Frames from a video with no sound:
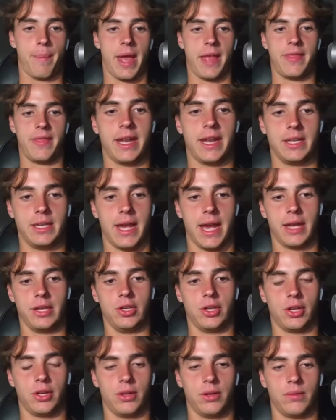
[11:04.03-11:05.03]
And yeah,
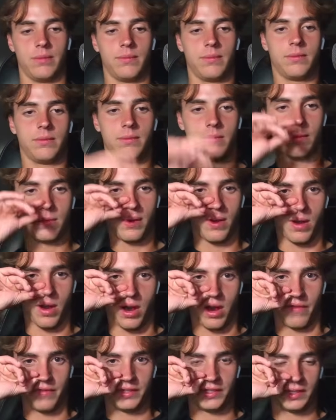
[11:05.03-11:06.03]
you can
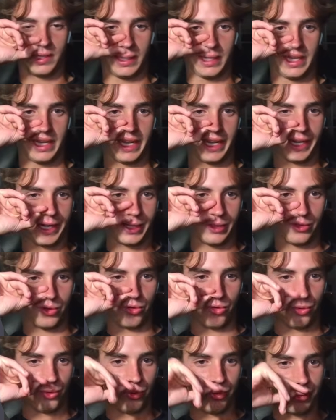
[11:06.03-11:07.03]
obviously
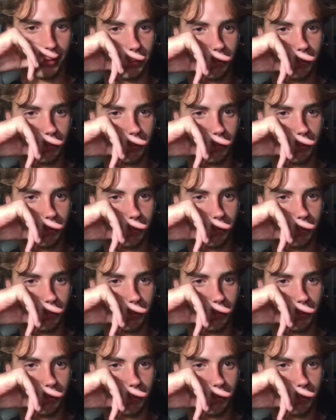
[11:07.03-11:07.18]
include